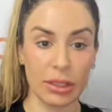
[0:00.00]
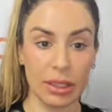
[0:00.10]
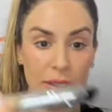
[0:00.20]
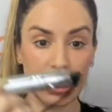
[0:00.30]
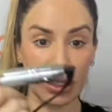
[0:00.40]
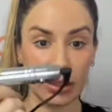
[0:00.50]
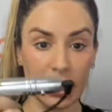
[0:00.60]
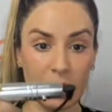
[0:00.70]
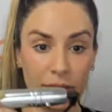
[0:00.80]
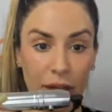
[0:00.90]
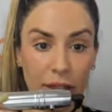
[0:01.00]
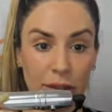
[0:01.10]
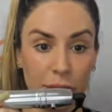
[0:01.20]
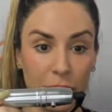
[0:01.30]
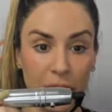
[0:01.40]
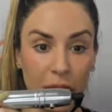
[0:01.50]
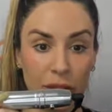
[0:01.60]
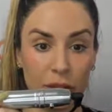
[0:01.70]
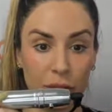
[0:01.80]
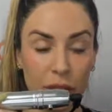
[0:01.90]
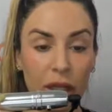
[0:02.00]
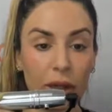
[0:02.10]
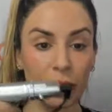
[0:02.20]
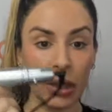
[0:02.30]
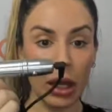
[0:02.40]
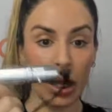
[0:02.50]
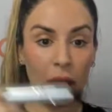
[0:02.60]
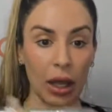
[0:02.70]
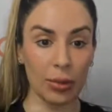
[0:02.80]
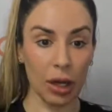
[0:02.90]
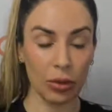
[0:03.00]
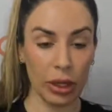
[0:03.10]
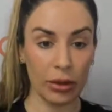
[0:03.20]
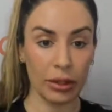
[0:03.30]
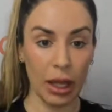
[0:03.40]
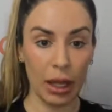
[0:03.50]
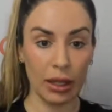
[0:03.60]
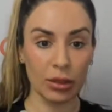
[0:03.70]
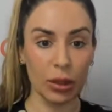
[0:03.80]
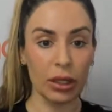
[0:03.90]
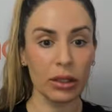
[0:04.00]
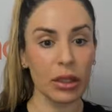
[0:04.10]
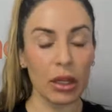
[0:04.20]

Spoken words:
this is a device you can treat around the eyes with.